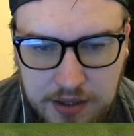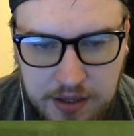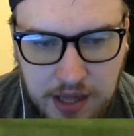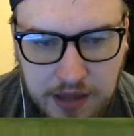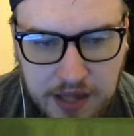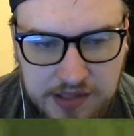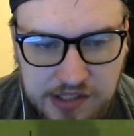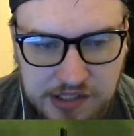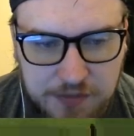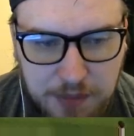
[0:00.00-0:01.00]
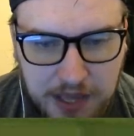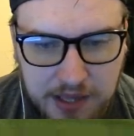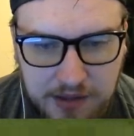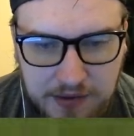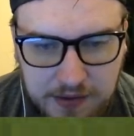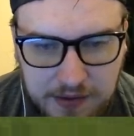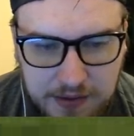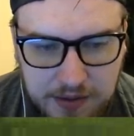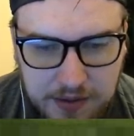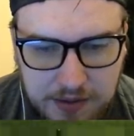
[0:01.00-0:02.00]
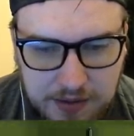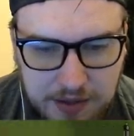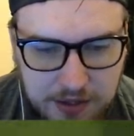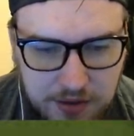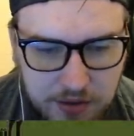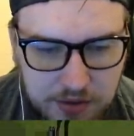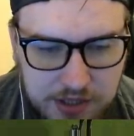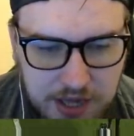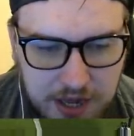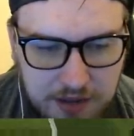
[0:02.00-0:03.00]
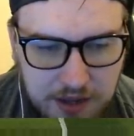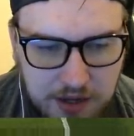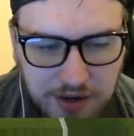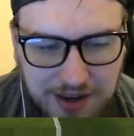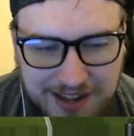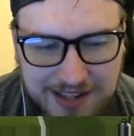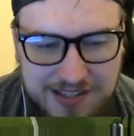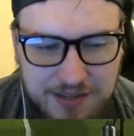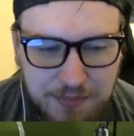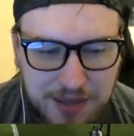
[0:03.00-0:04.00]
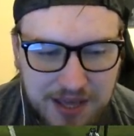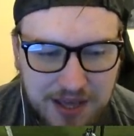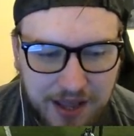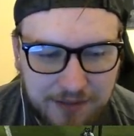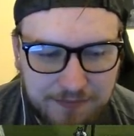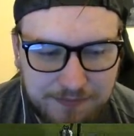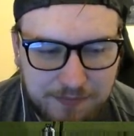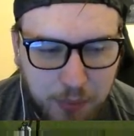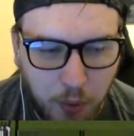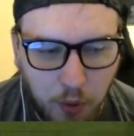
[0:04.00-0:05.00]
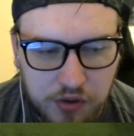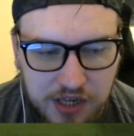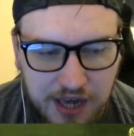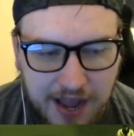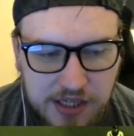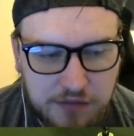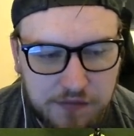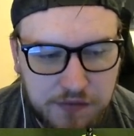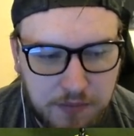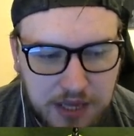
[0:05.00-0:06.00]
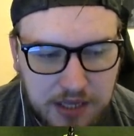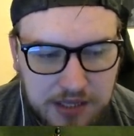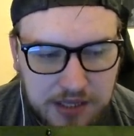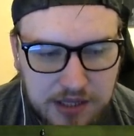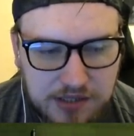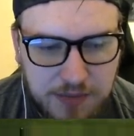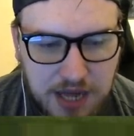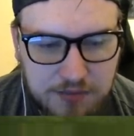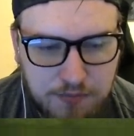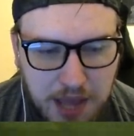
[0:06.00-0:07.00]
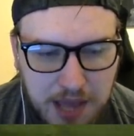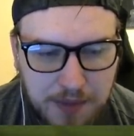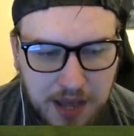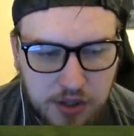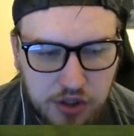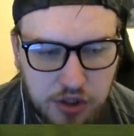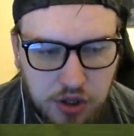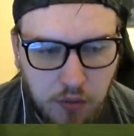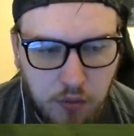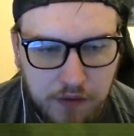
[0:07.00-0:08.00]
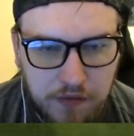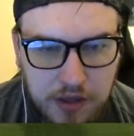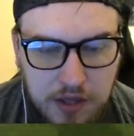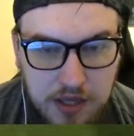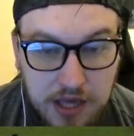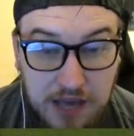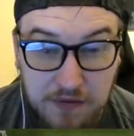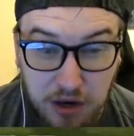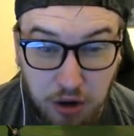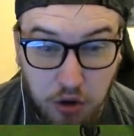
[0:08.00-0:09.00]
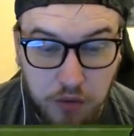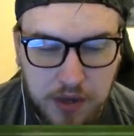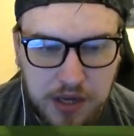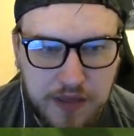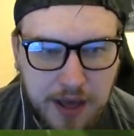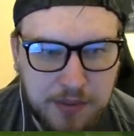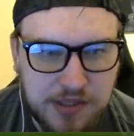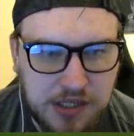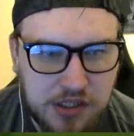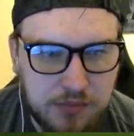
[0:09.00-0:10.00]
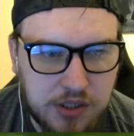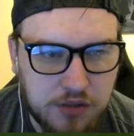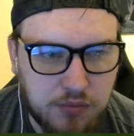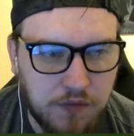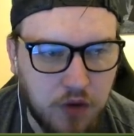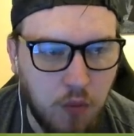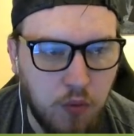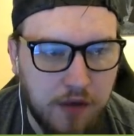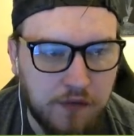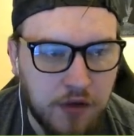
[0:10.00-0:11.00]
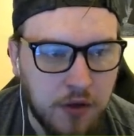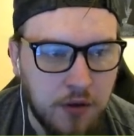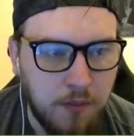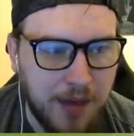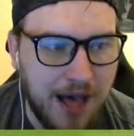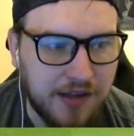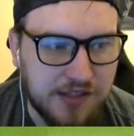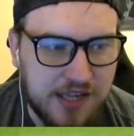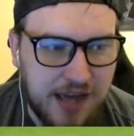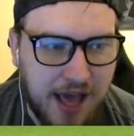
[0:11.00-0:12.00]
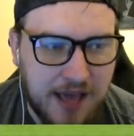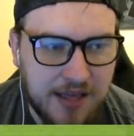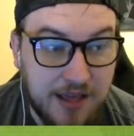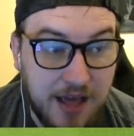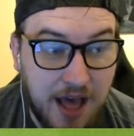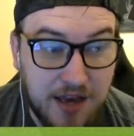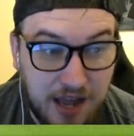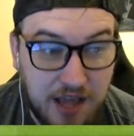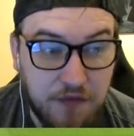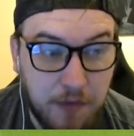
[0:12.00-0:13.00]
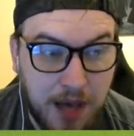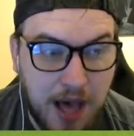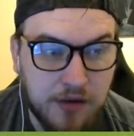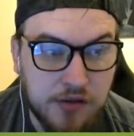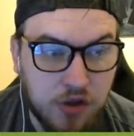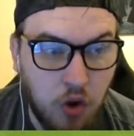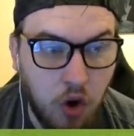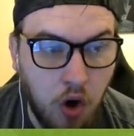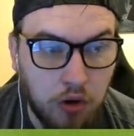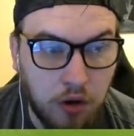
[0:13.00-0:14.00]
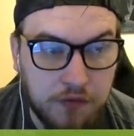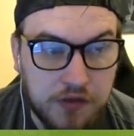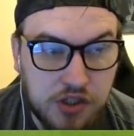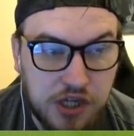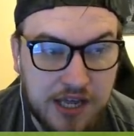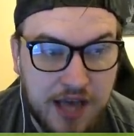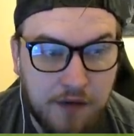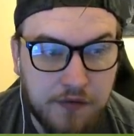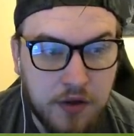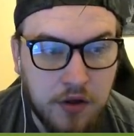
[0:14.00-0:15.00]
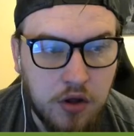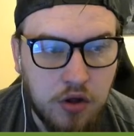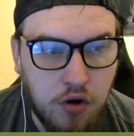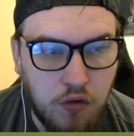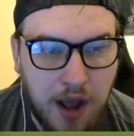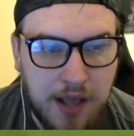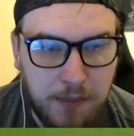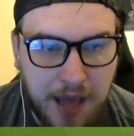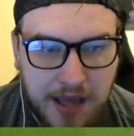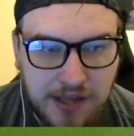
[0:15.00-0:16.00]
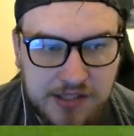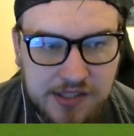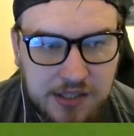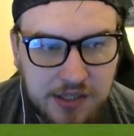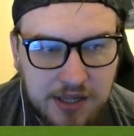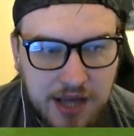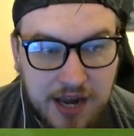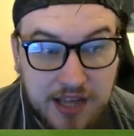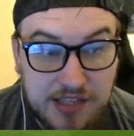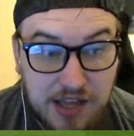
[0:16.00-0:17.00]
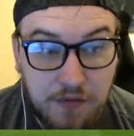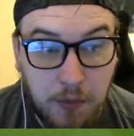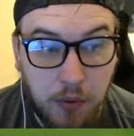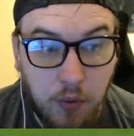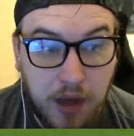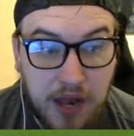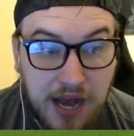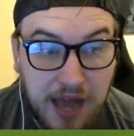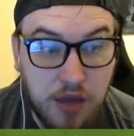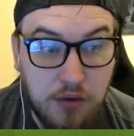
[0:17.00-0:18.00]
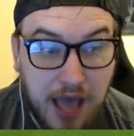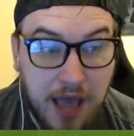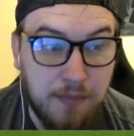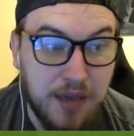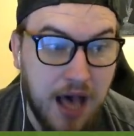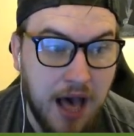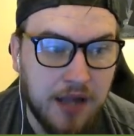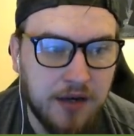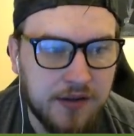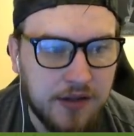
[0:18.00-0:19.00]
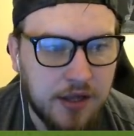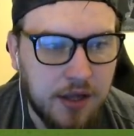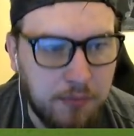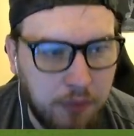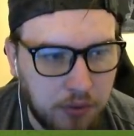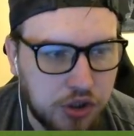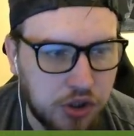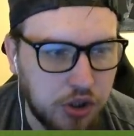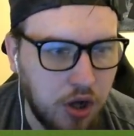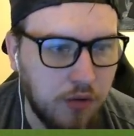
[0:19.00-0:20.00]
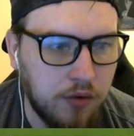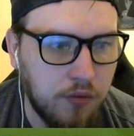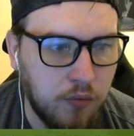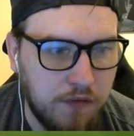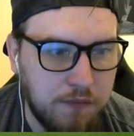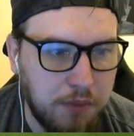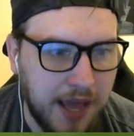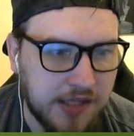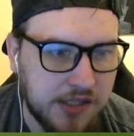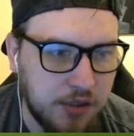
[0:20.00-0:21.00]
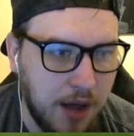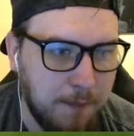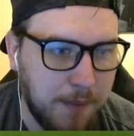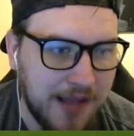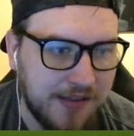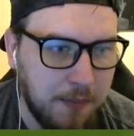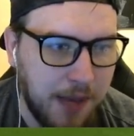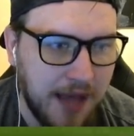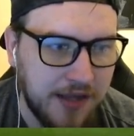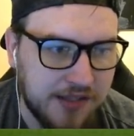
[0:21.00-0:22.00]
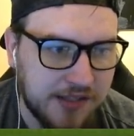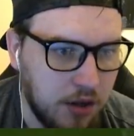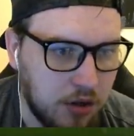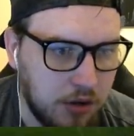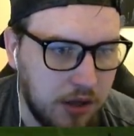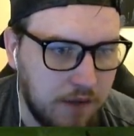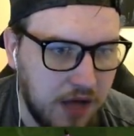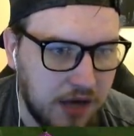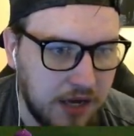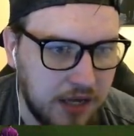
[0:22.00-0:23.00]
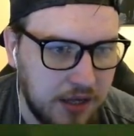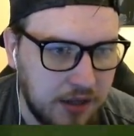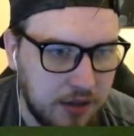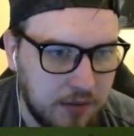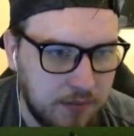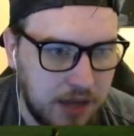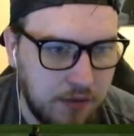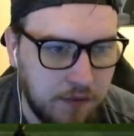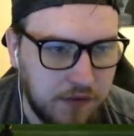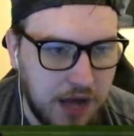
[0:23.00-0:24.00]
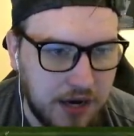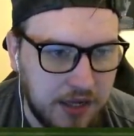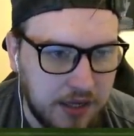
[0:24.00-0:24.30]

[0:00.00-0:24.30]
And that's his speed. That could lead to being a poor selection from me in this match. Maybe I should have gone with even Yorkiemann in that position because we've gone with Barnes today and neither Barnes or Loftus-Cheek have great pace. And against Liverpool, where they let you get in behind, I probably should have gone with players who had better pace. Oh, go on then, Vardy. Make the run, Vardy.